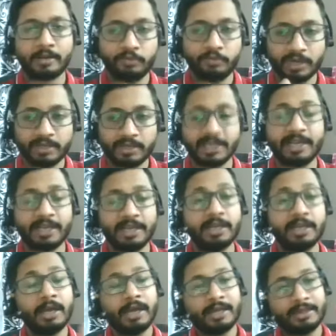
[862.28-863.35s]
we are
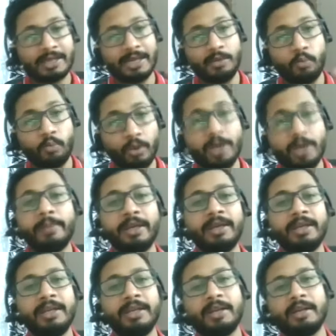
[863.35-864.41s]
taking that will be
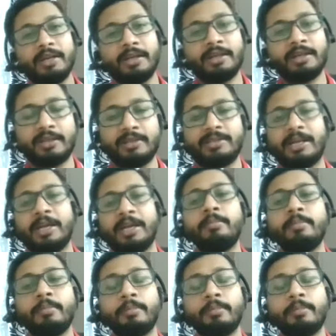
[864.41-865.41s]
needed in the time